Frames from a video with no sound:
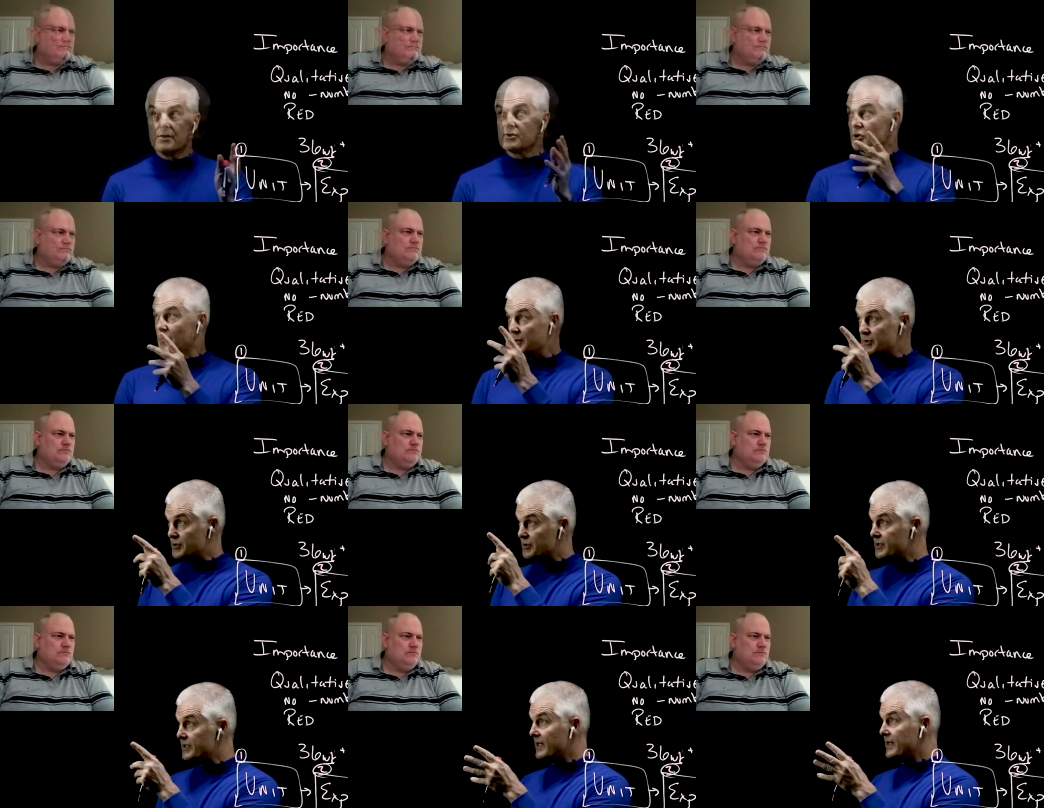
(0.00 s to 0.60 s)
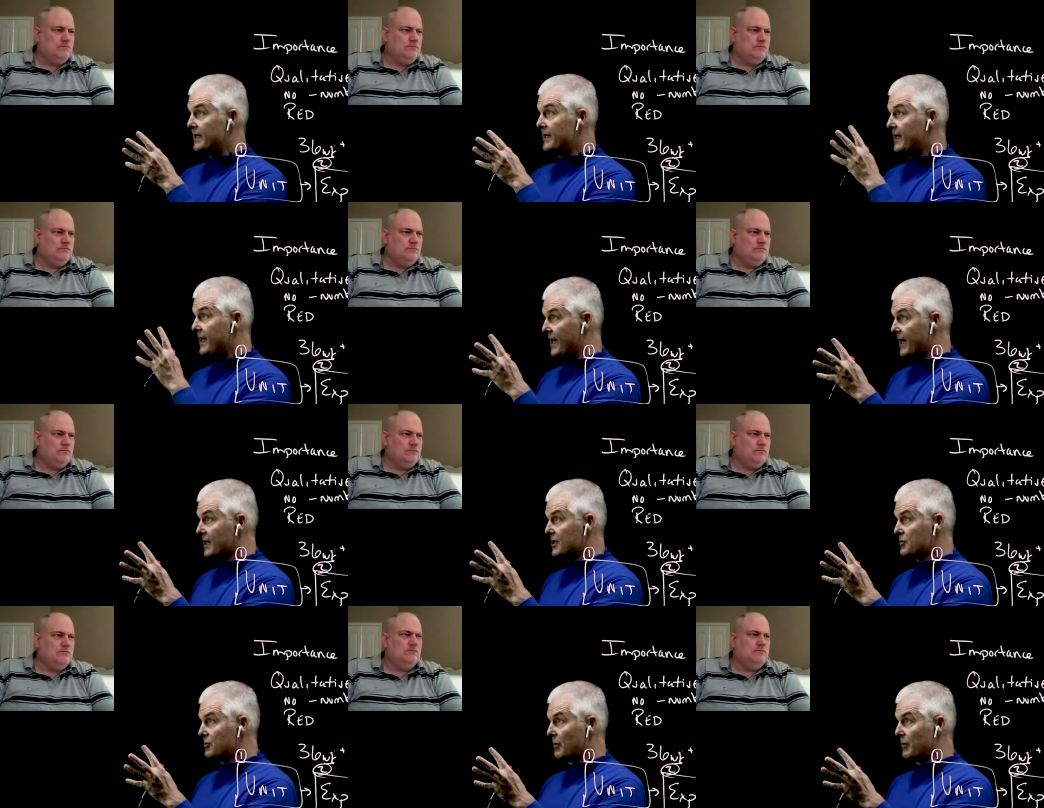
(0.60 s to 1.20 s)
Speaker 1: So Mr. D,
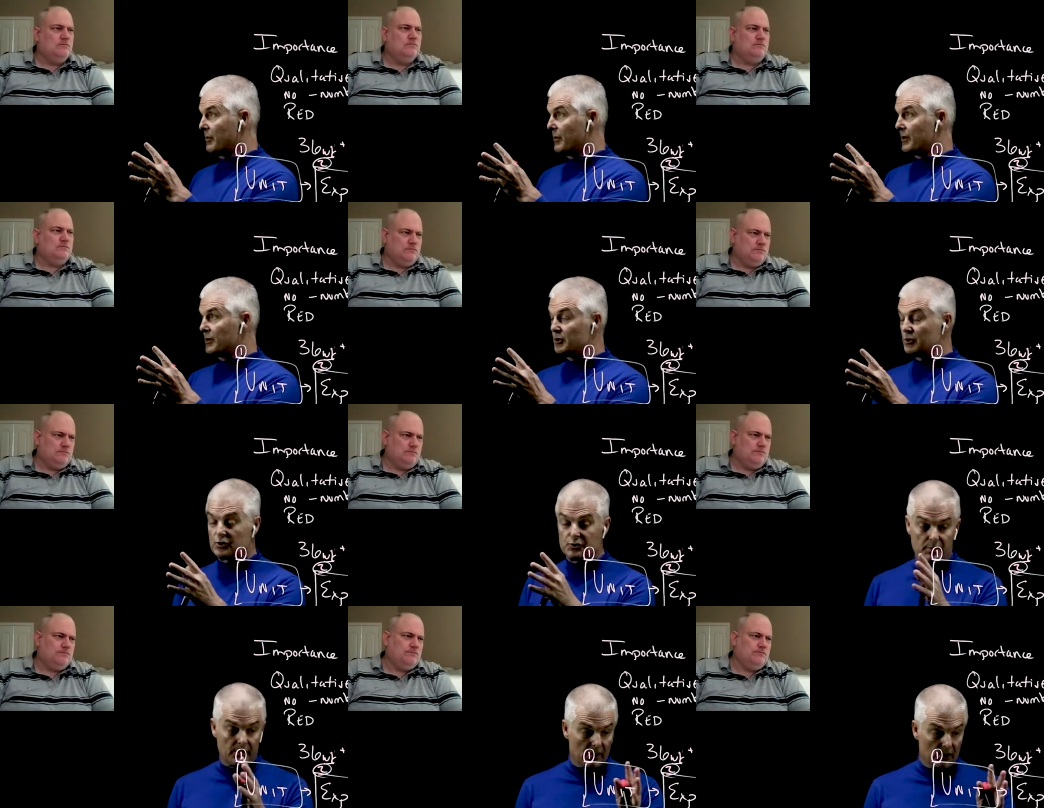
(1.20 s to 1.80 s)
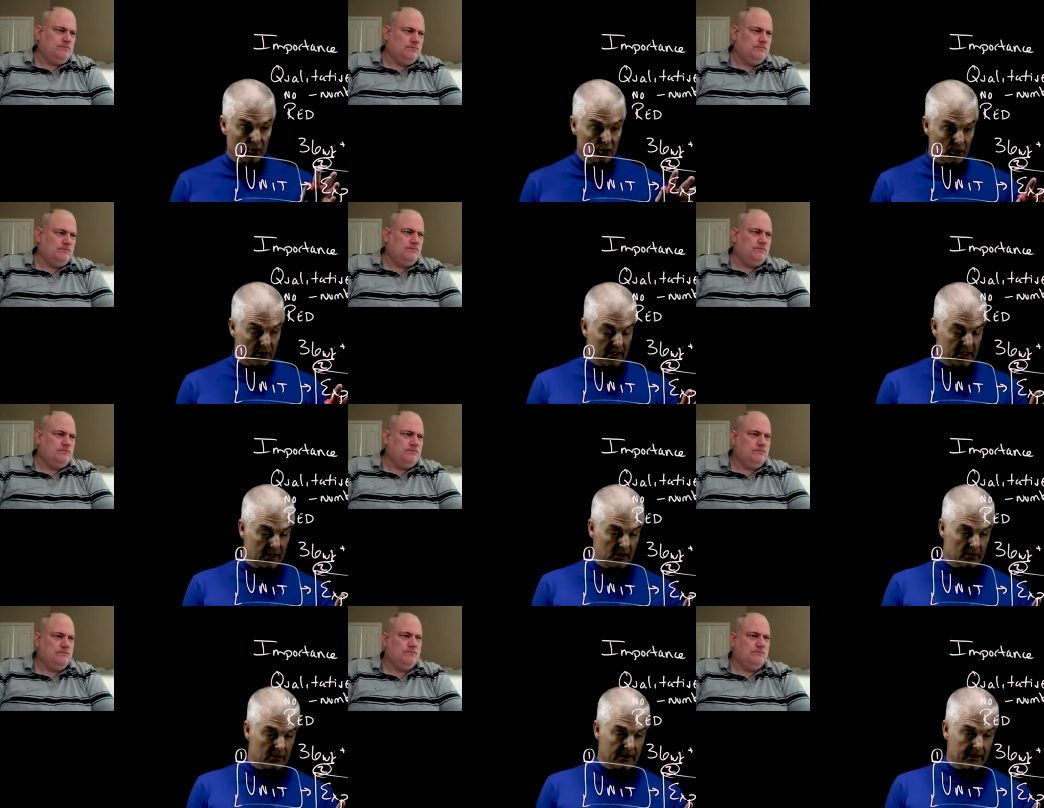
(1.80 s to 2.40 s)
next, what we want to do is we want to look
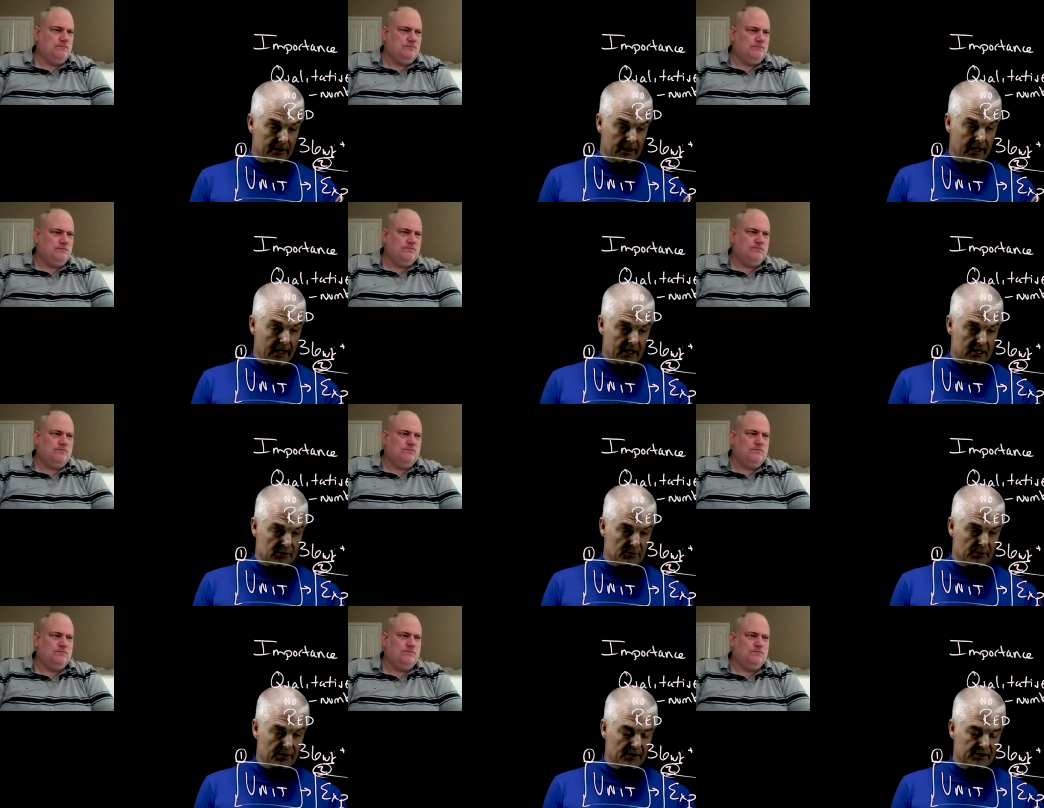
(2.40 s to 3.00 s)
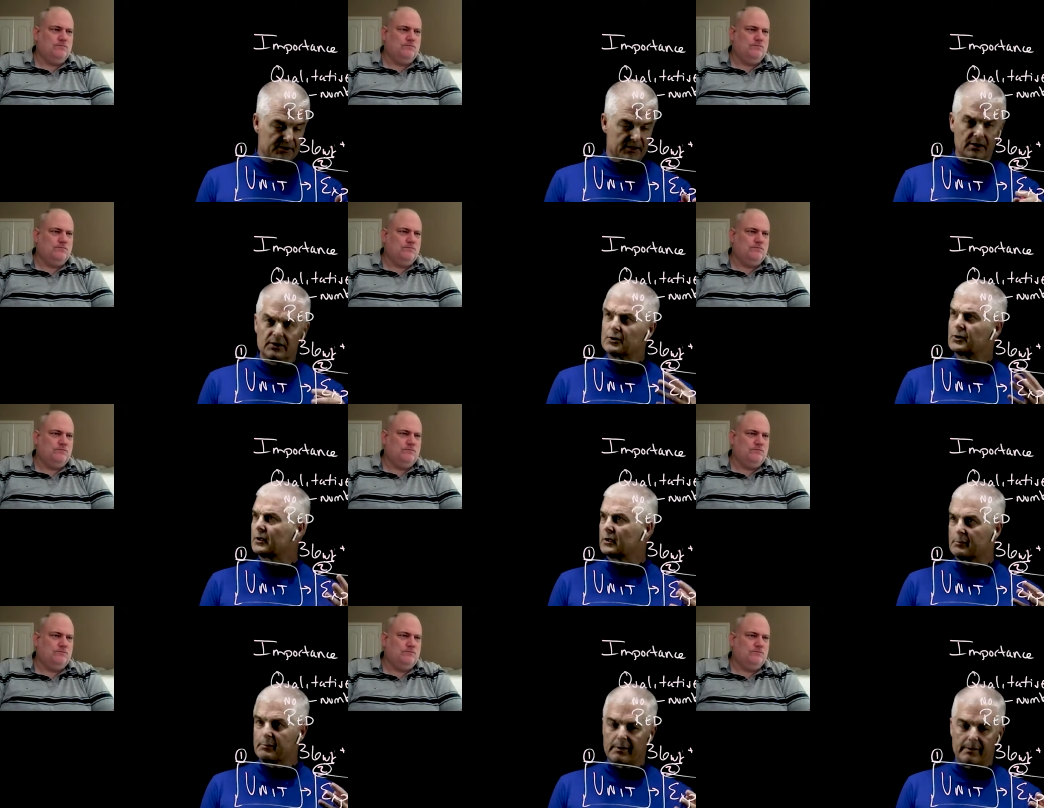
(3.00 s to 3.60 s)
here at exponents and
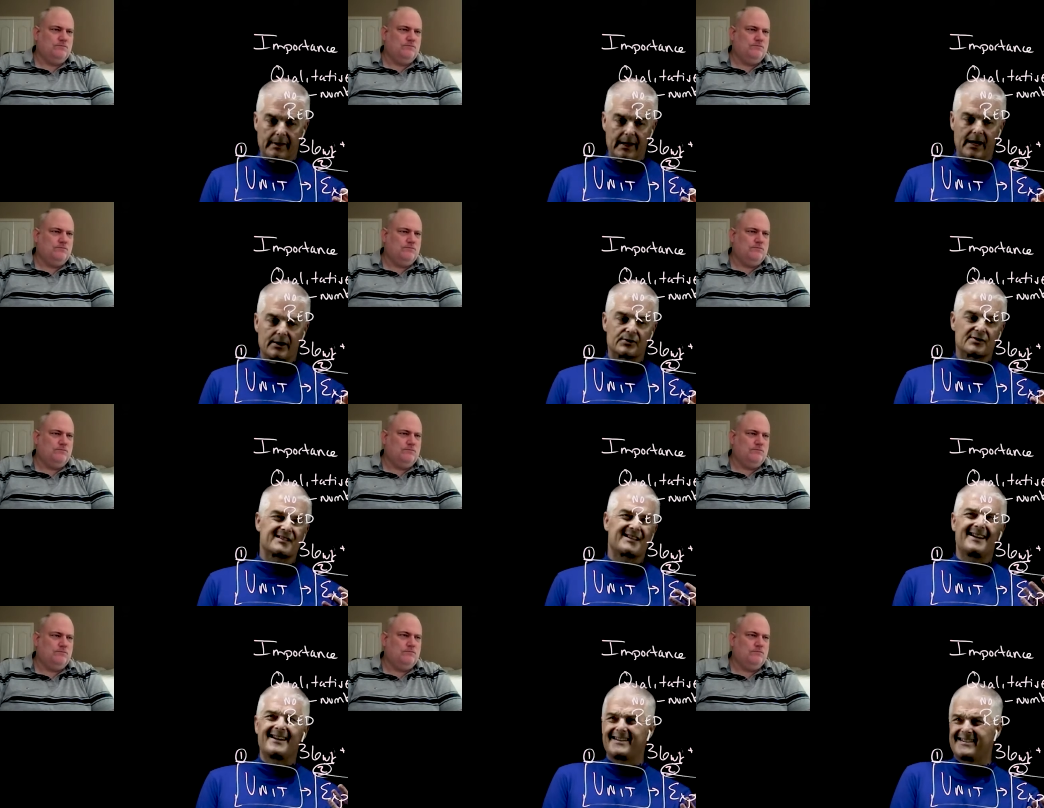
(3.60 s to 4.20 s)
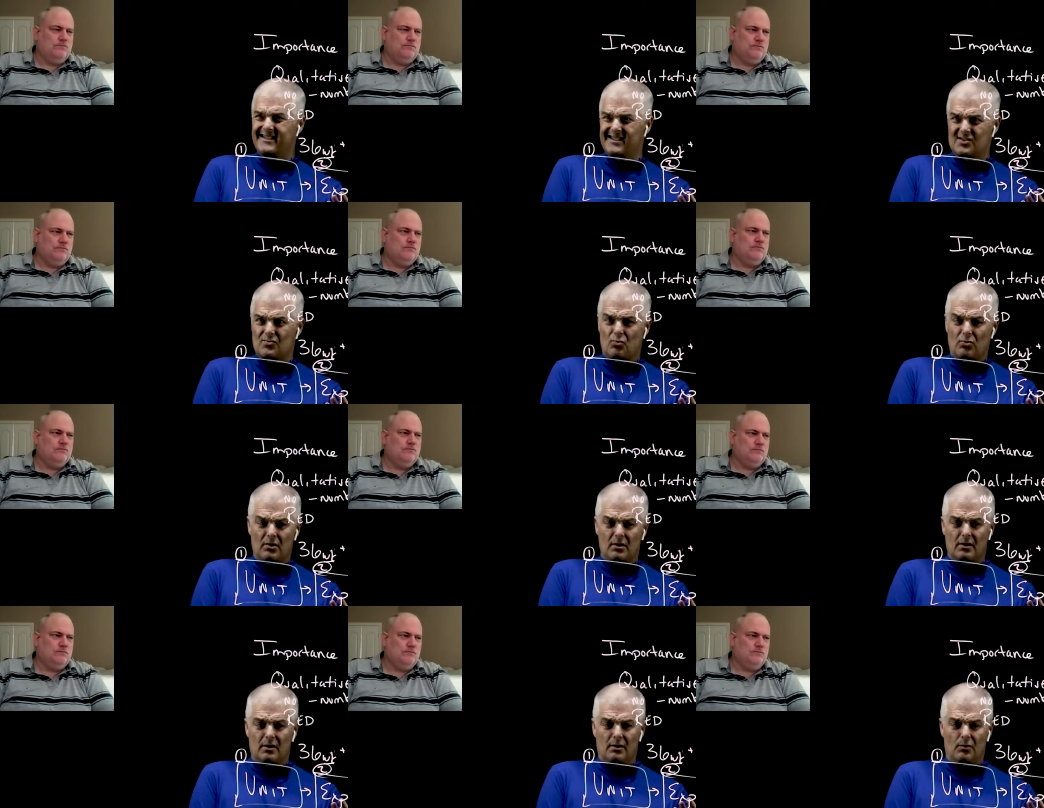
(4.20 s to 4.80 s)
learn a little bit about how scientists
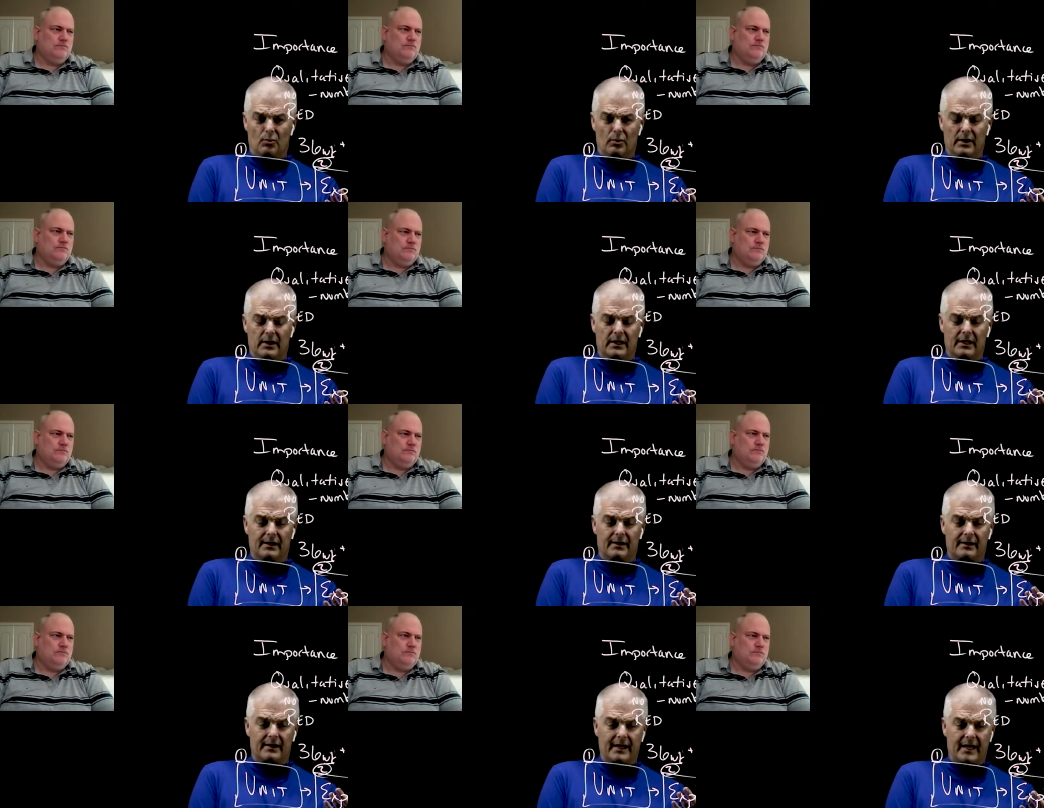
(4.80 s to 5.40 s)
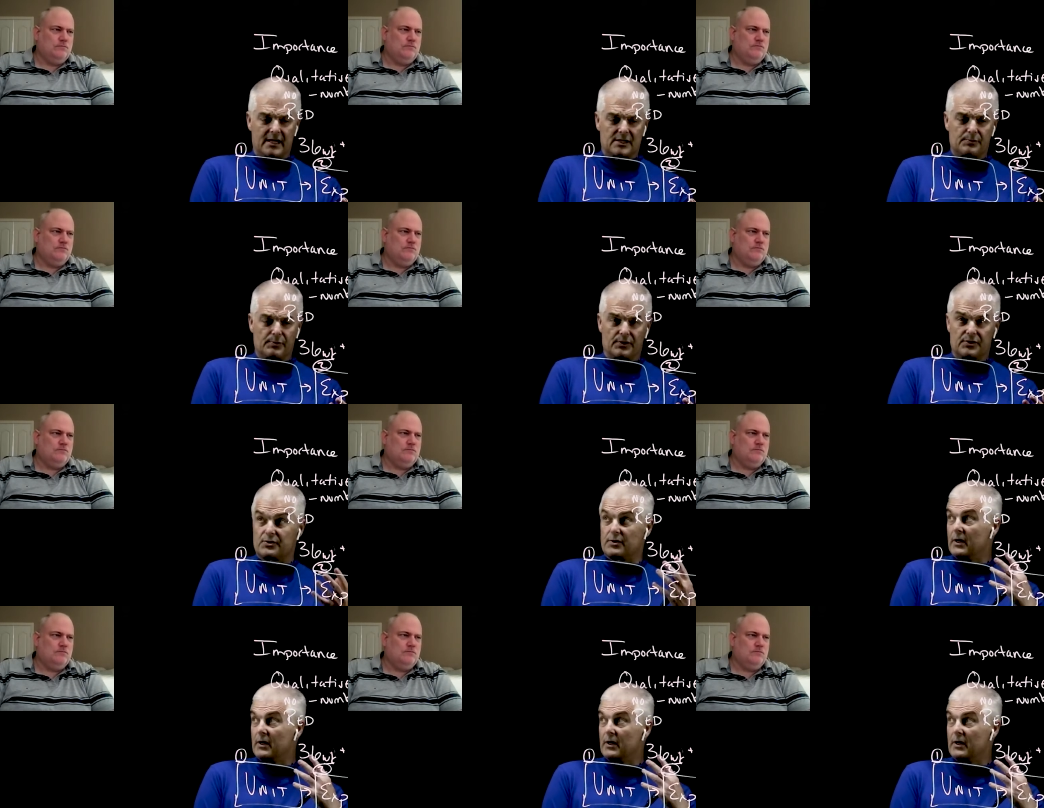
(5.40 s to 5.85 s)
work with exponents.